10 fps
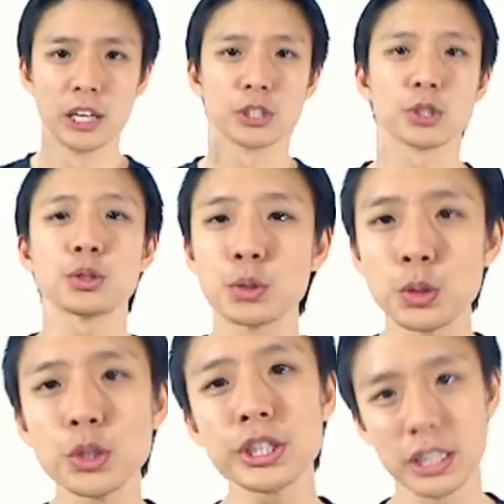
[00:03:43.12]
So to
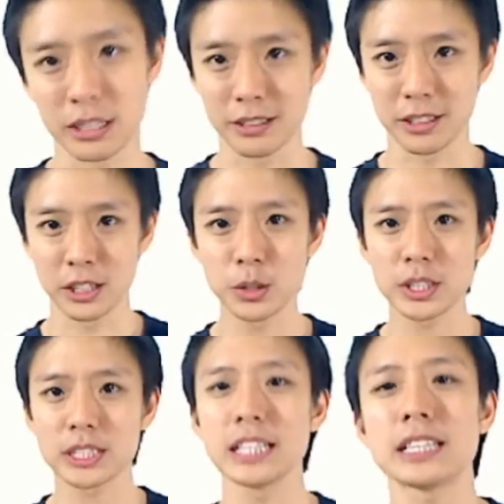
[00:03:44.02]
cushion, you
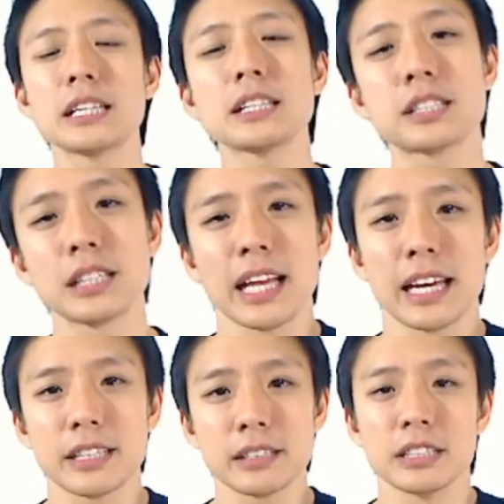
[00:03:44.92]
can say things
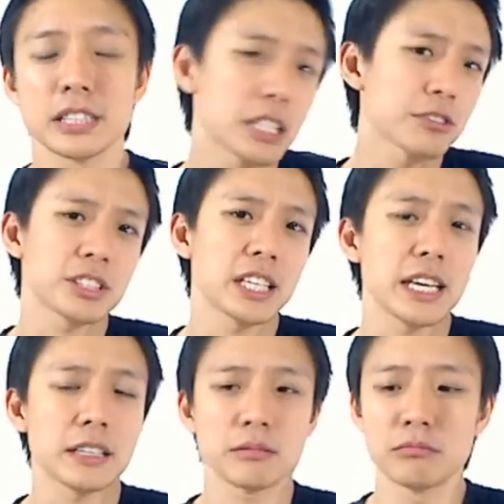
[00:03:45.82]
like, instead of
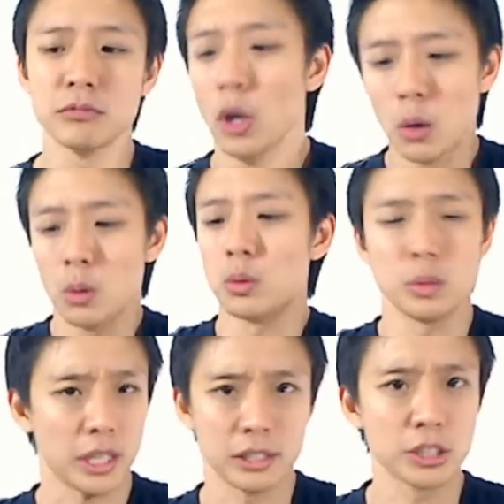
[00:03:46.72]
saying
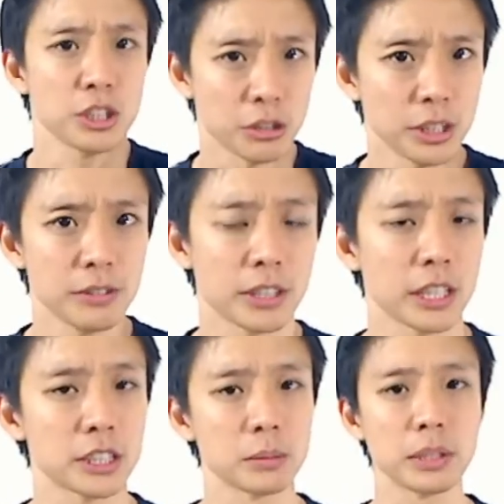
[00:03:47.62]
no and disagree with the
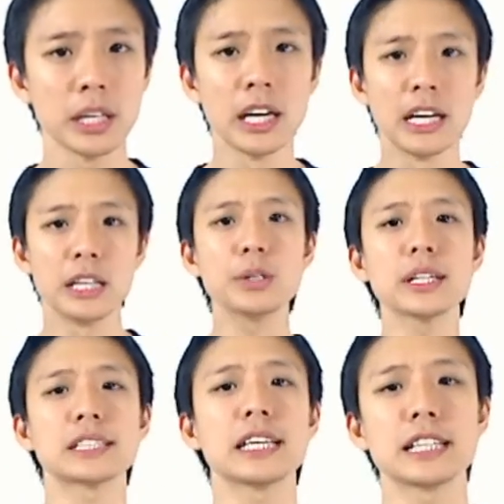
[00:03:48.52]
customer, you
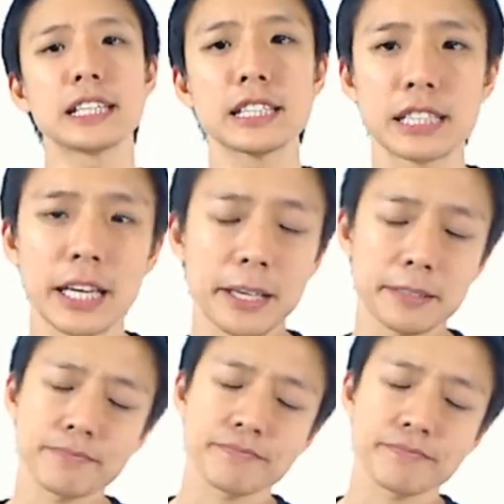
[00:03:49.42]
can say things like,